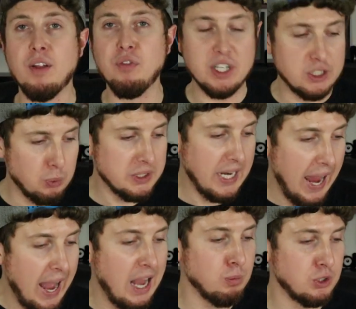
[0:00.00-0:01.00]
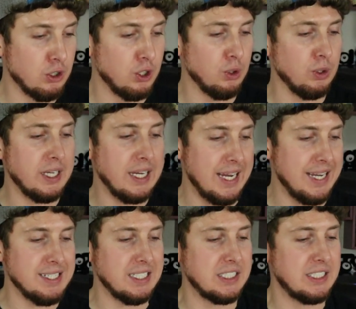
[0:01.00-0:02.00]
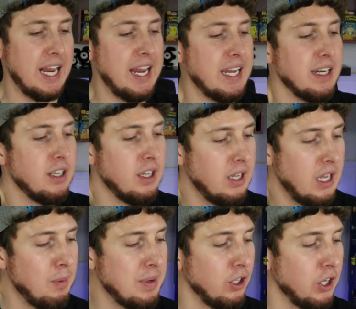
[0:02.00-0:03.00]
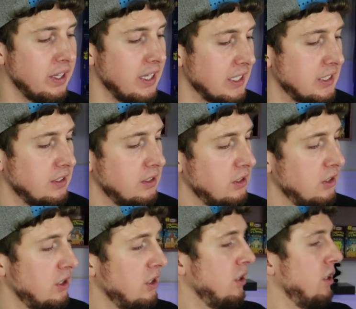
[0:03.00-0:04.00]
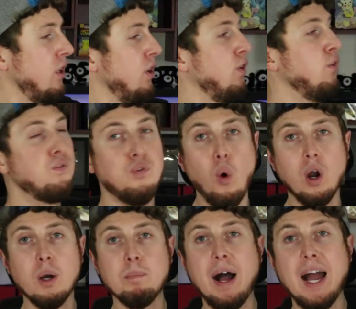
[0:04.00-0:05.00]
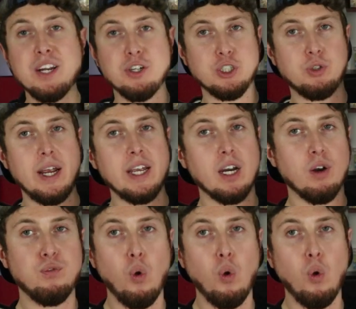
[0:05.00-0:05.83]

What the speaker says: This was absolutely insane. I mean, look at this. Four binders right here.